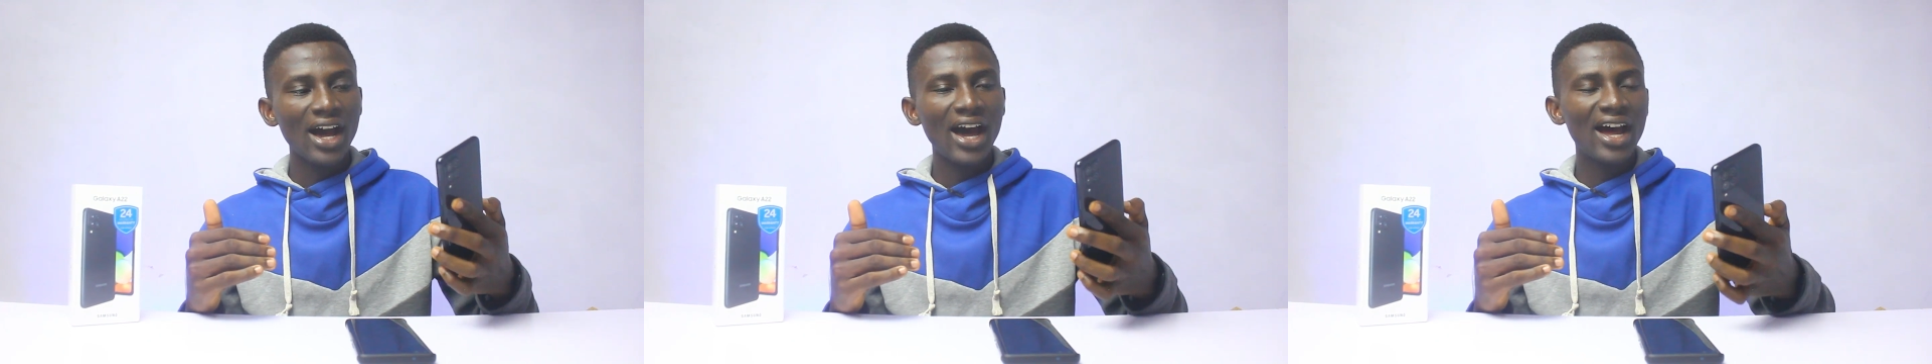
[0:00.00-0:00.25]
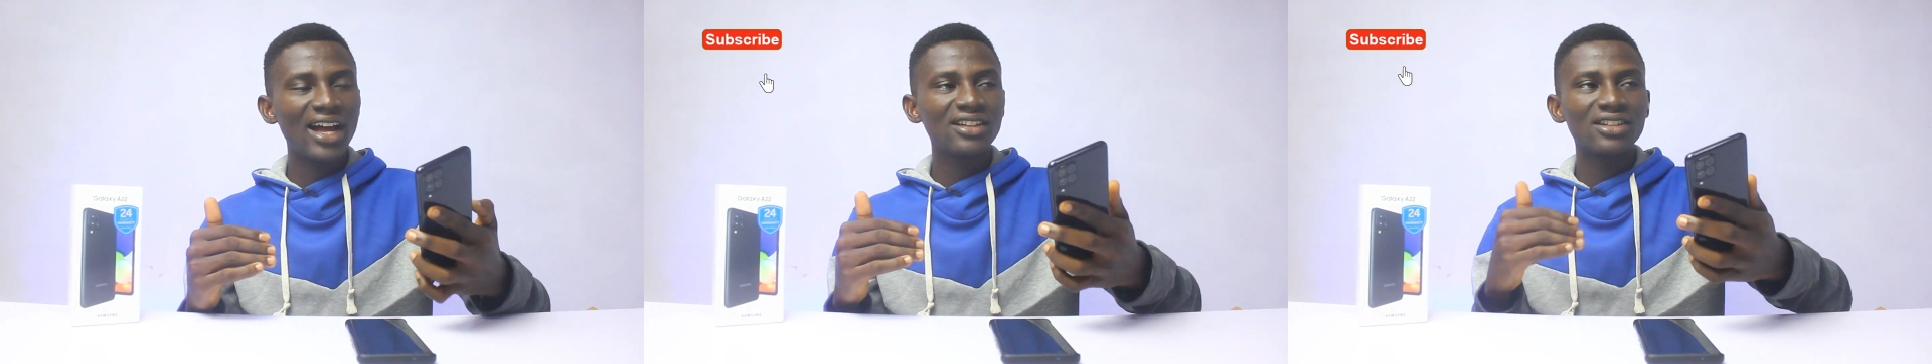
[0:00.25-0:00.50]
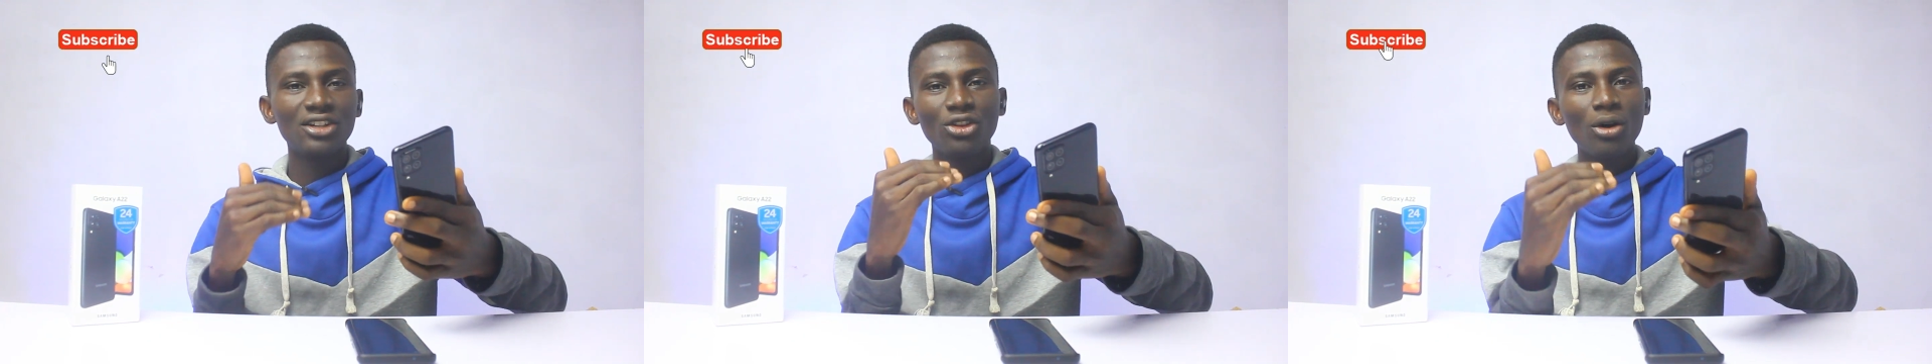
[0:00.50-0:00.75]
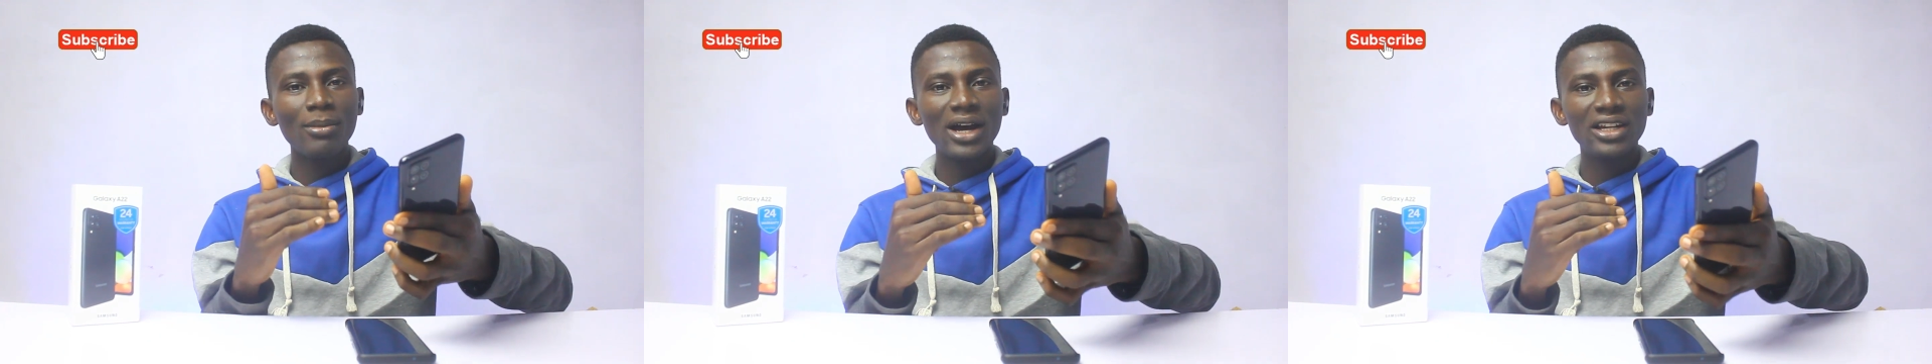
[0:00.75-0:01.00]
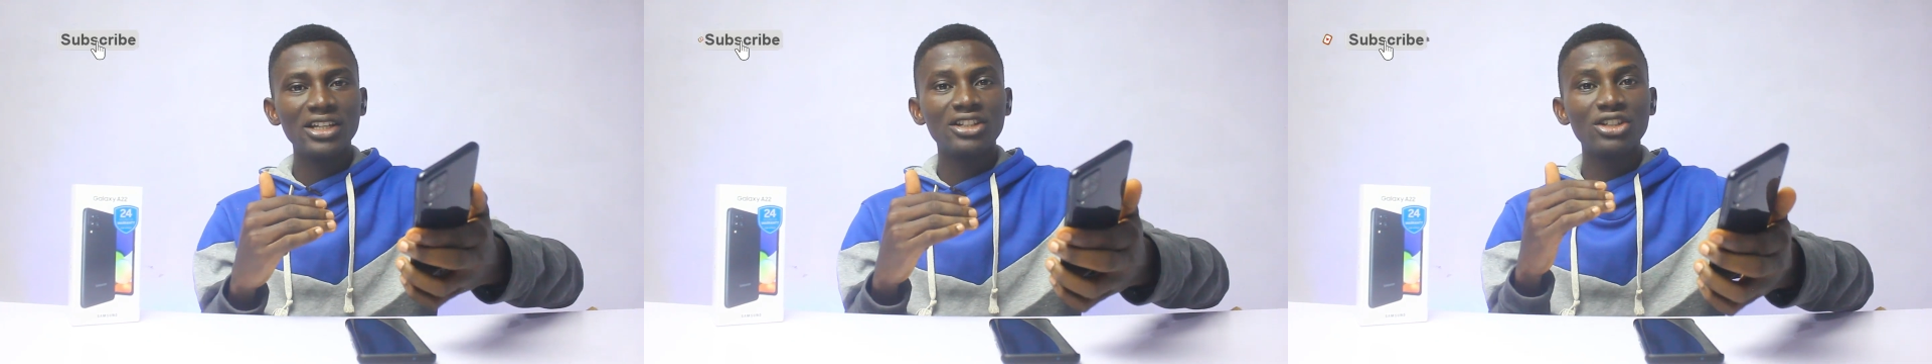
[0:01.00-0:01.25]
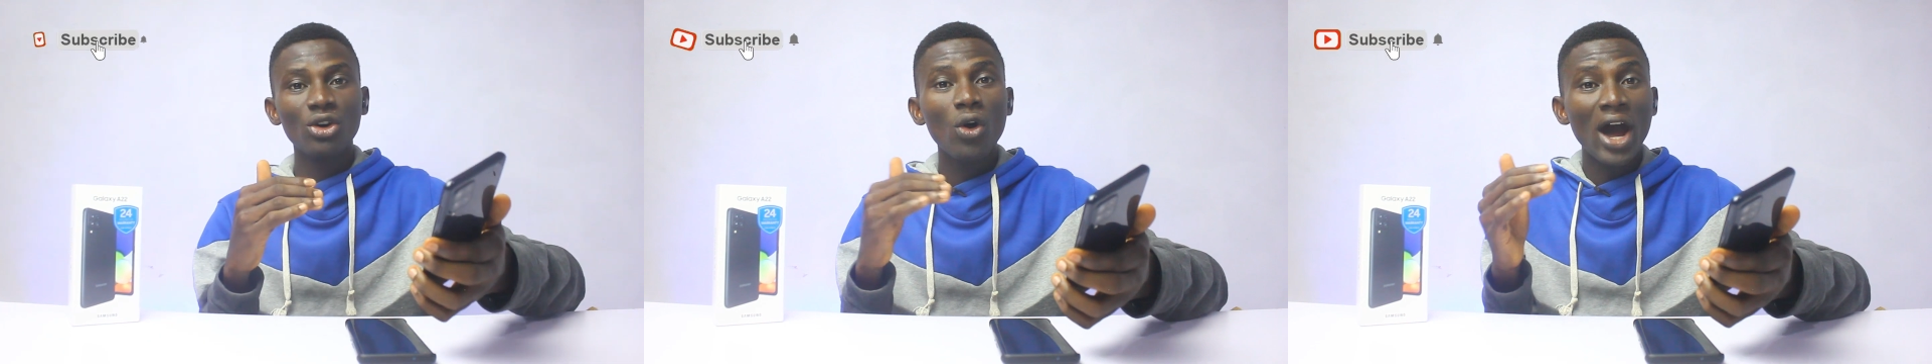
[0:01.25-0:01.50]
And normally
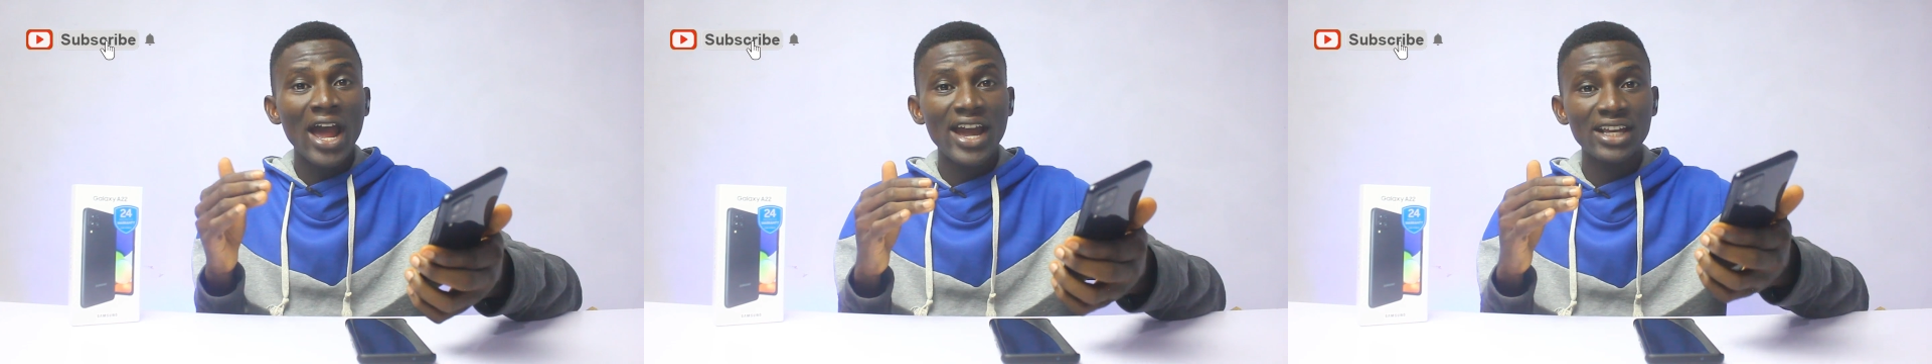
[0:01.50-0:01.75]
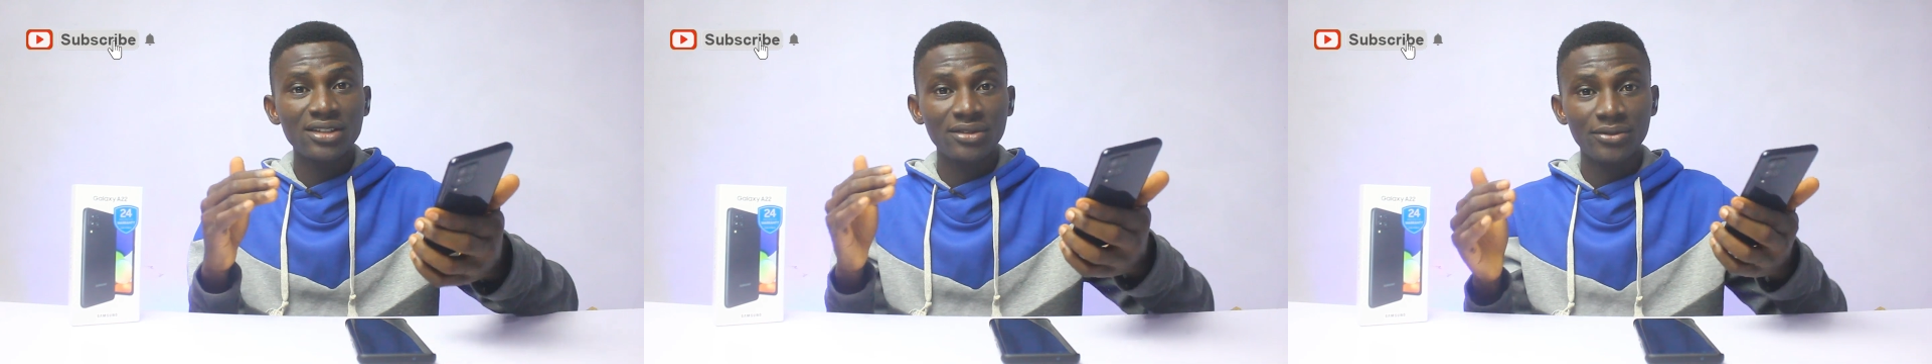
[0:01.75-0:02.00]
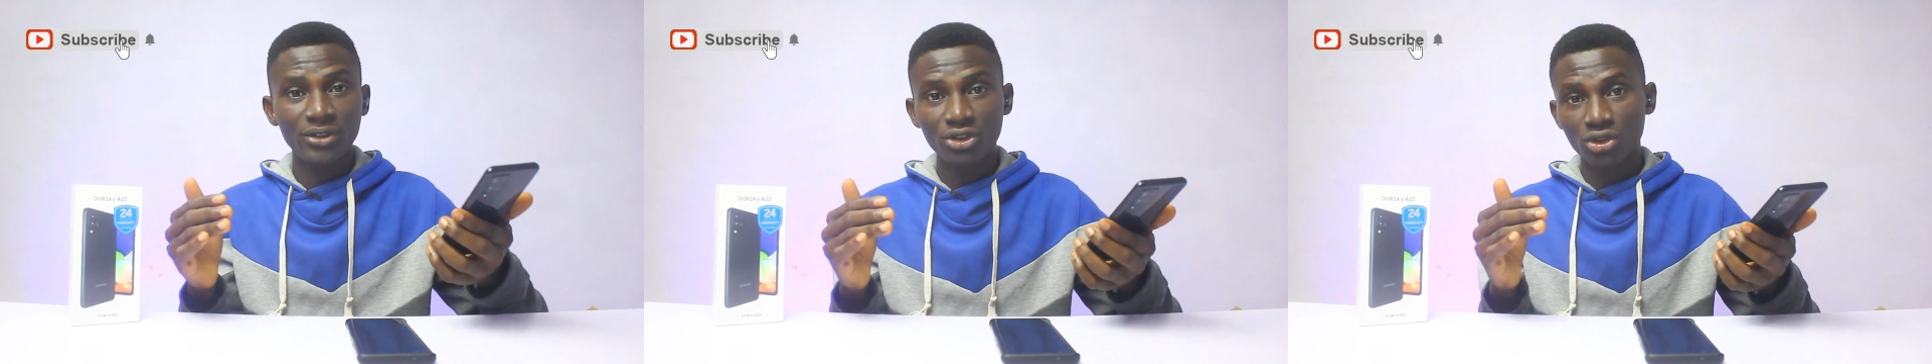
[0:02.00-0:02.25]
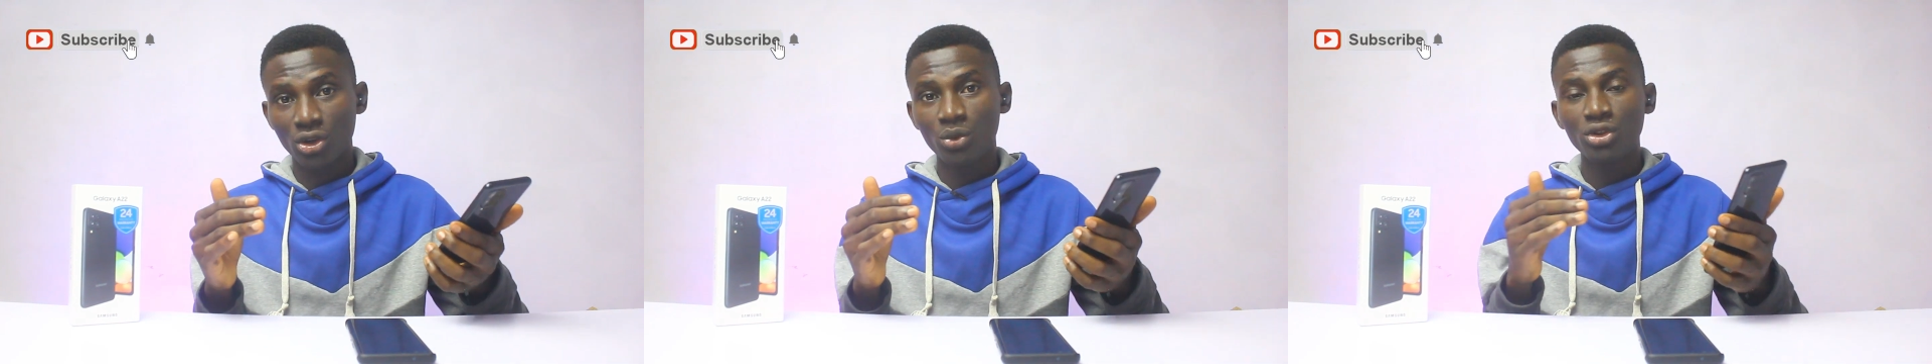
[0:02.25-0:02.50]
the OIS feature